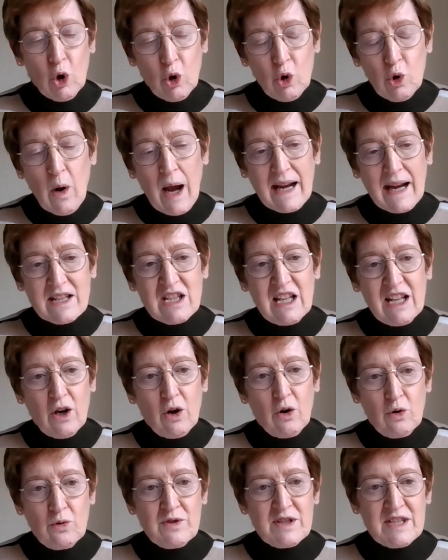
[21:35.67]
who actually
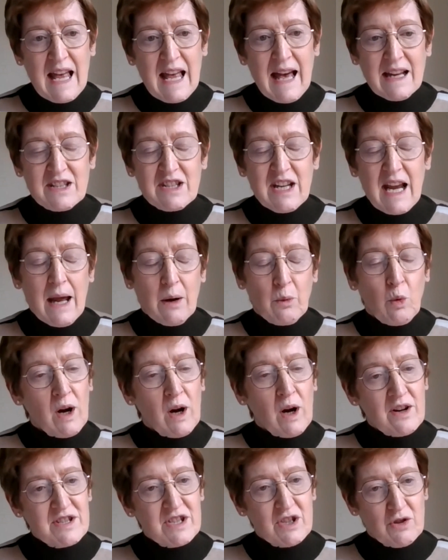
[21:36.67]
owns that? And
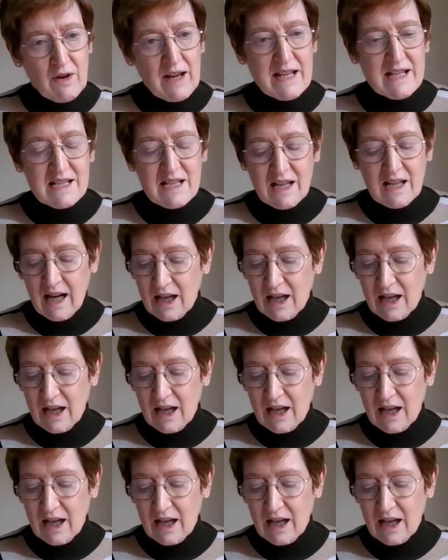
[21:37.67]
where's the risk?